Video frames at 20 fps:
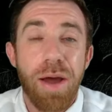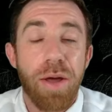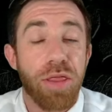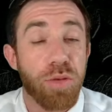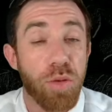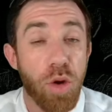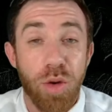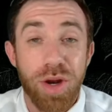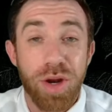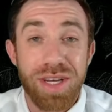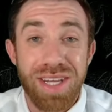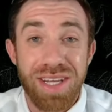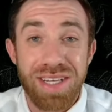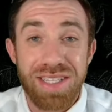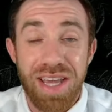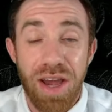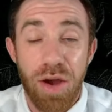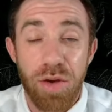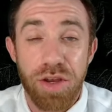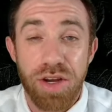Throwing a
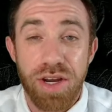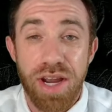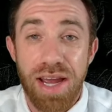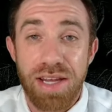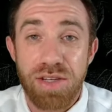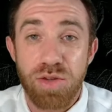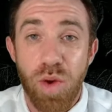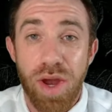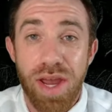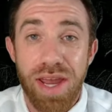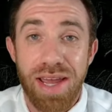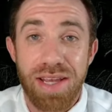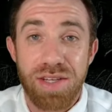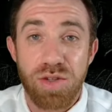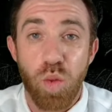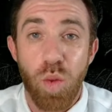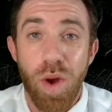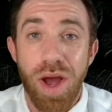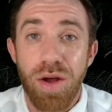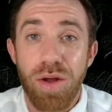discount your guys' way as
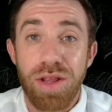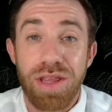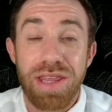well.